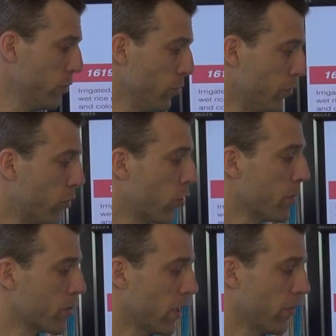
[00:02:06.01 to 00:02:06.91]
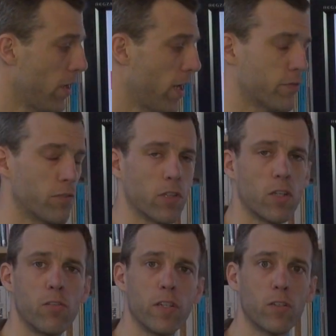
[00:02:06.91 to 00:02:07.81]
form itself after a
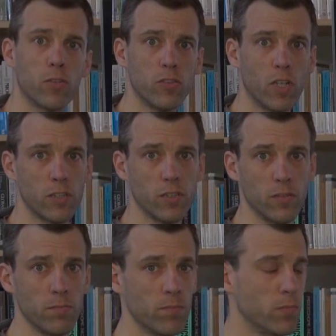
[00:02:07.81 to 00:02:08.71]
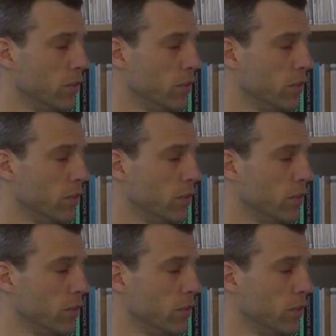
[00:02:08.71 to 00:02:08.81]
critical junction.